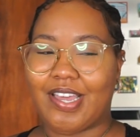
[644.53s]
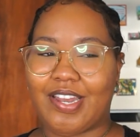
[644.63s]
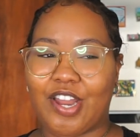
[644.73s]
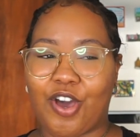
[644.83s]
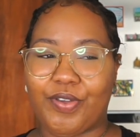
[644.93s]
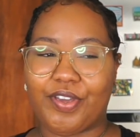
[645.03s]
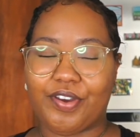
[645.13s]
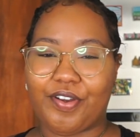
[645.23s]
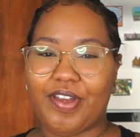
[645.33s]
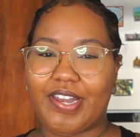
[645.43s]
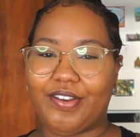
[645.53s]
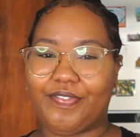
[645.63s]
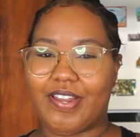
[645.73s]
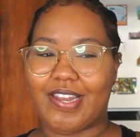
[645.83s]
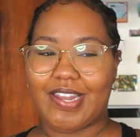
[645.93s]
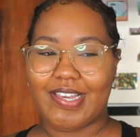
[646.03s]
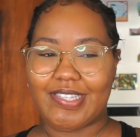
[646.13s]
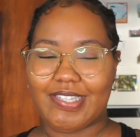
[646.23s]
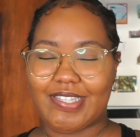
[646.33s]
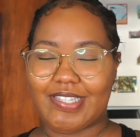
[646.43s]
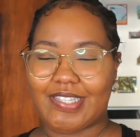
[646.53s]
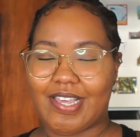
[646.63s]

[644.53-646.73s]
Now, you can create different lists.